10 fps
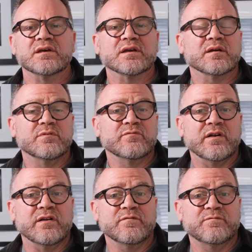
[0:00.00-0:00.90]
can be
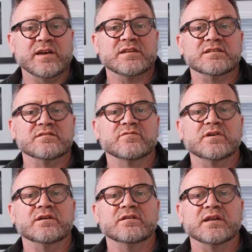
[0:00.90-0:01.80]
very effective
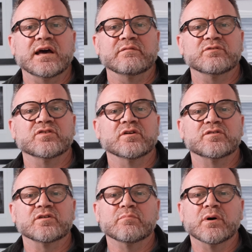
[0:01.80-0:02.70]
in
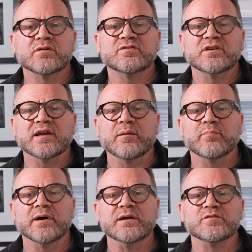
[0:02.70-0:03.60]
advertising and marketing
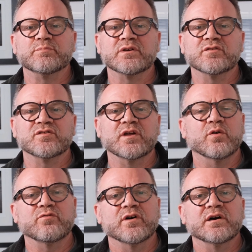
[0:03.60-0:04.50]
campaigns because they
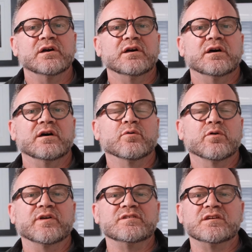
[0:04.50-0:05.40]
offer an
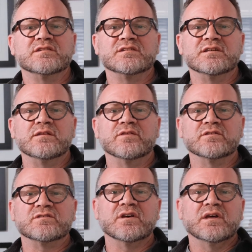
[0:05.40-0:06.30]
authenticity
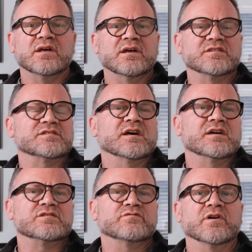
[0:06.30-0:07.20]
that a
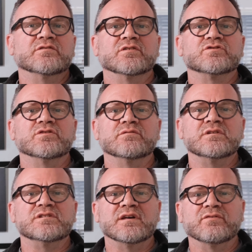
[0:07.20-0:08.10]
staged photo shoot
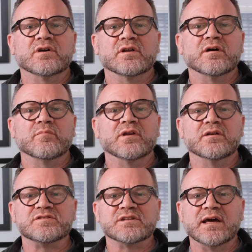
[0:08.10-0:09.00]
is never going to come
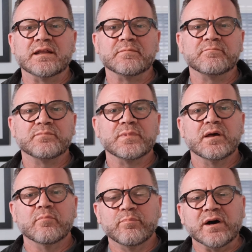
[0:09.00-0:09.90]
close to getting.
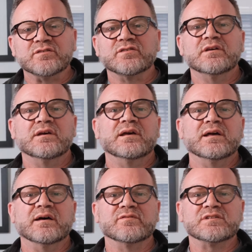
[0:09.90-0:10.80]
But
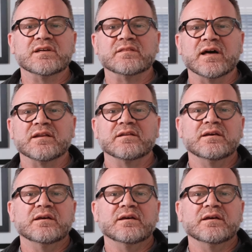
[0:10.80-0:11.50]
having said that,